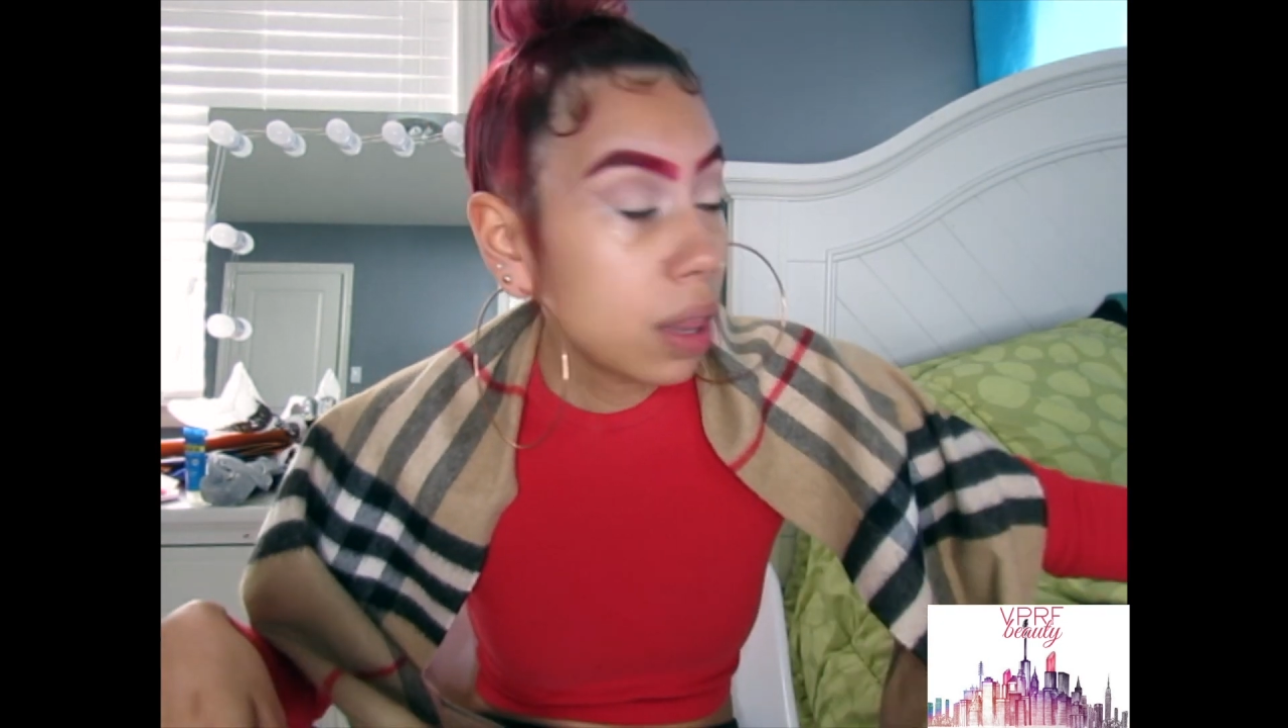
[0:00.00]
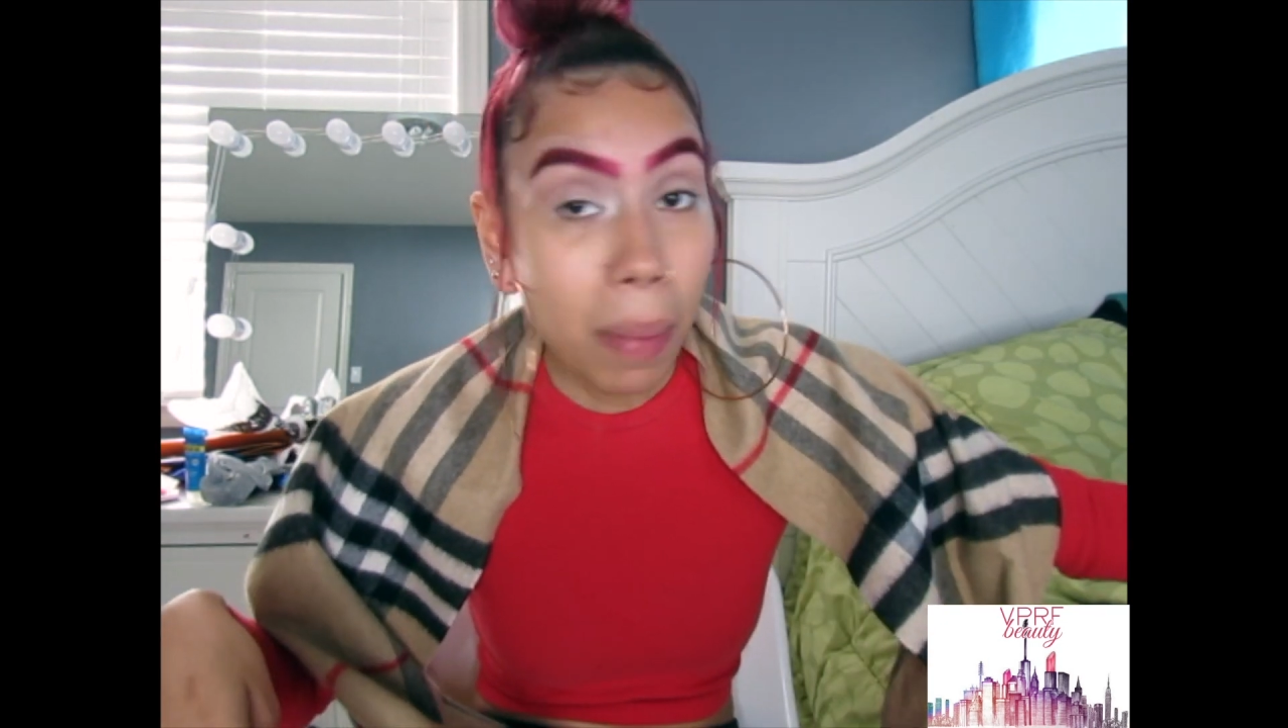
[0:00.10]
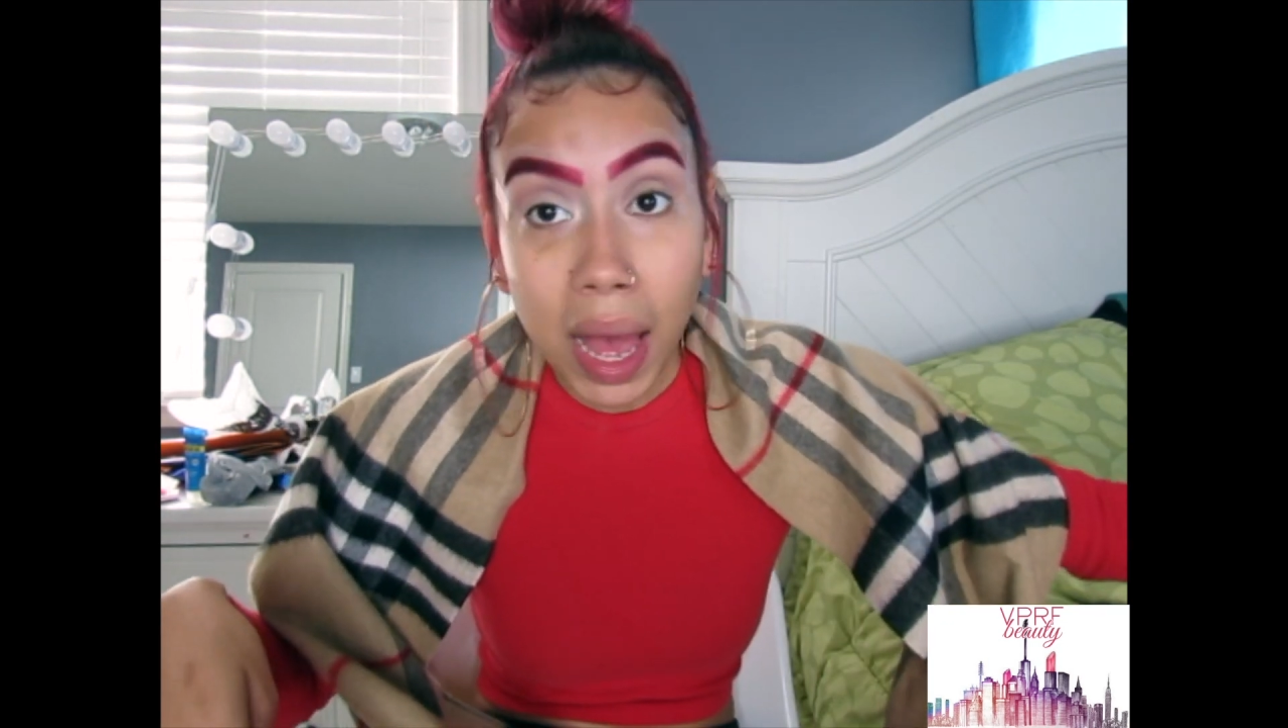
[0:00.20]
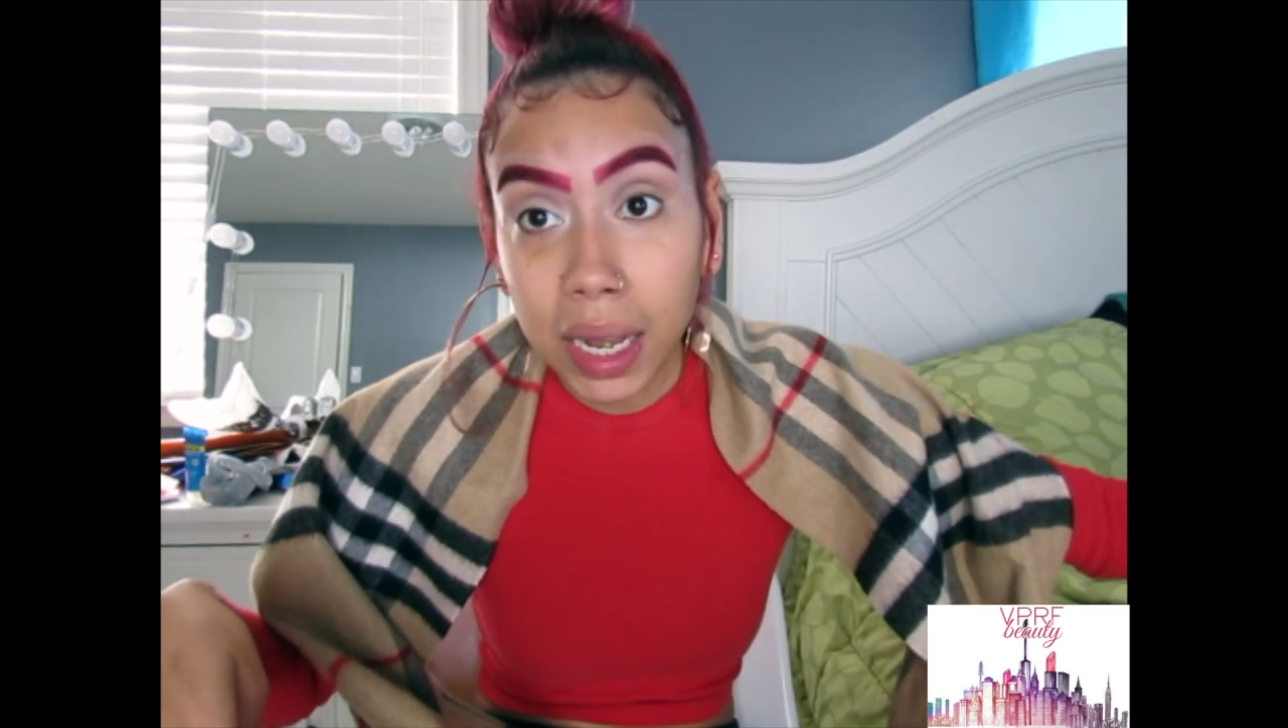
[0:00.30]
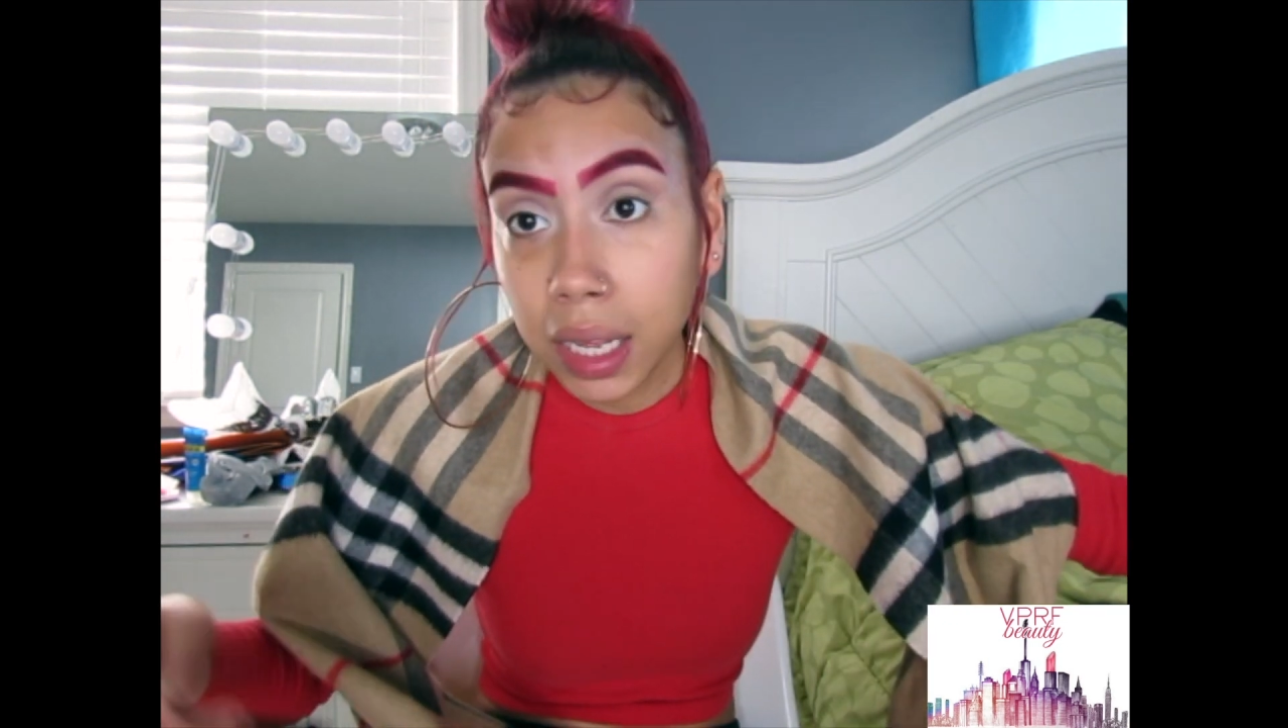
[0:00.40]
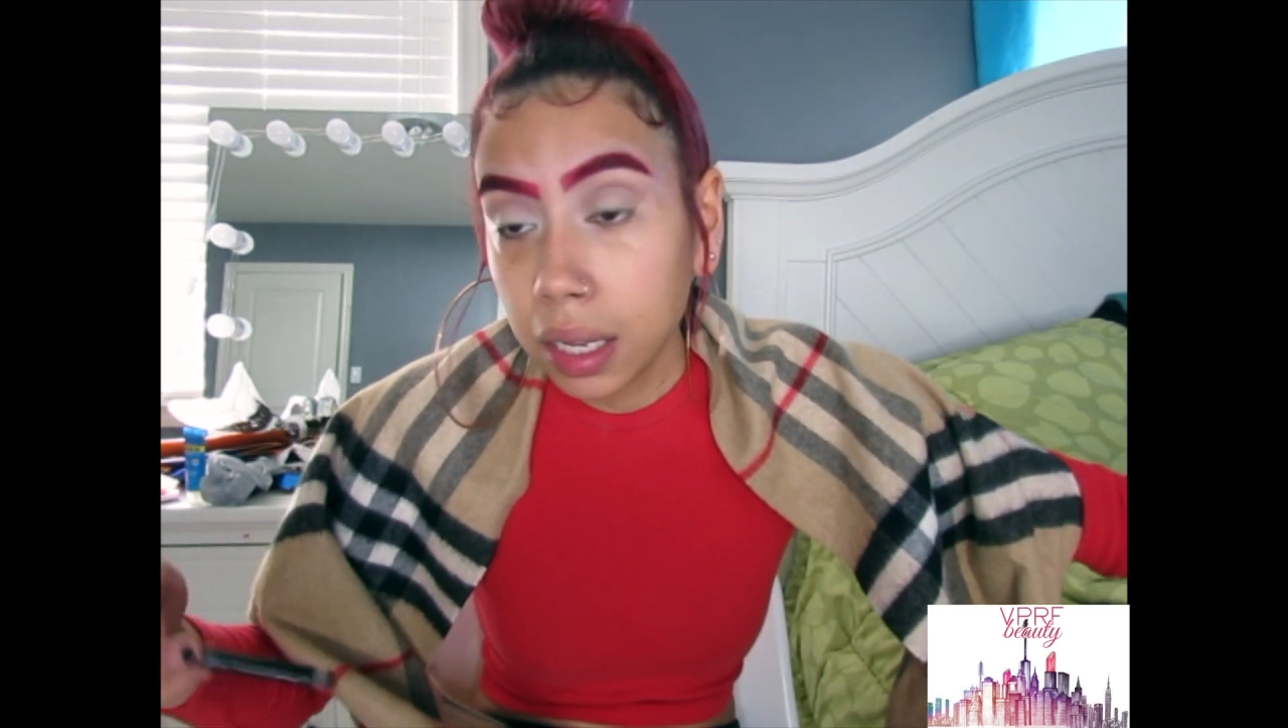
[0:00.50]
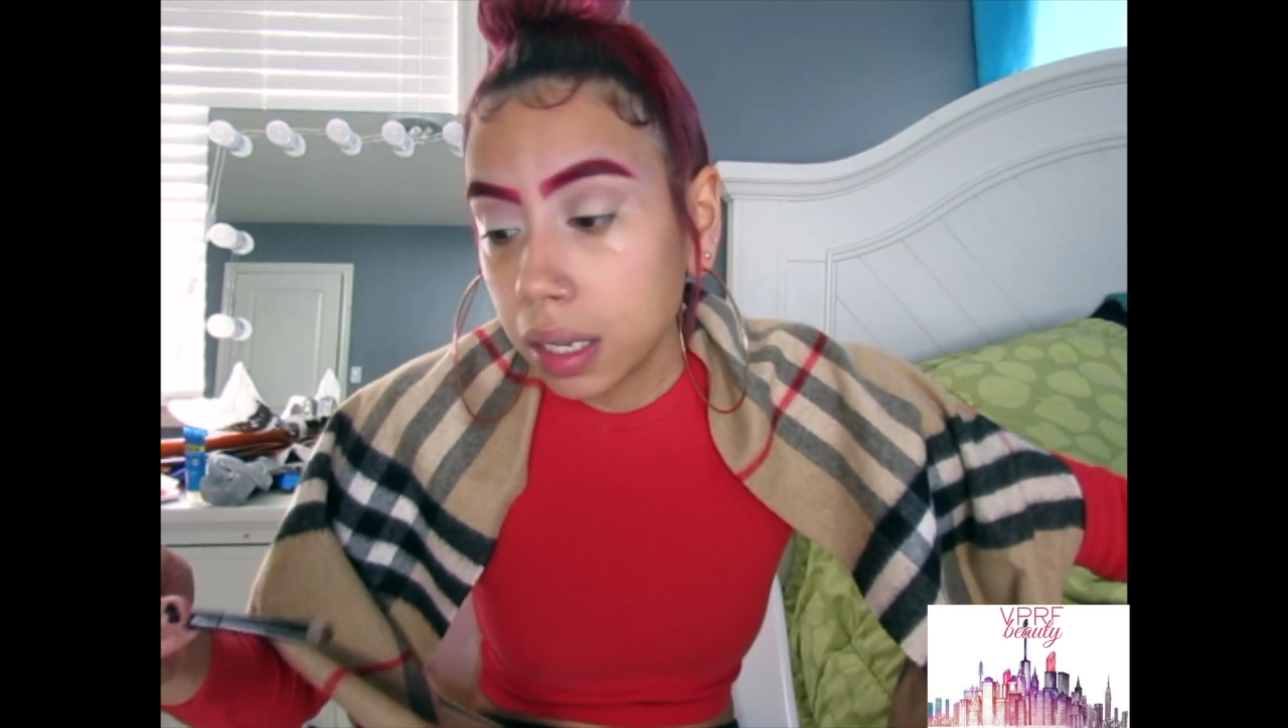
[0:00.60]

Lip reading: the palette.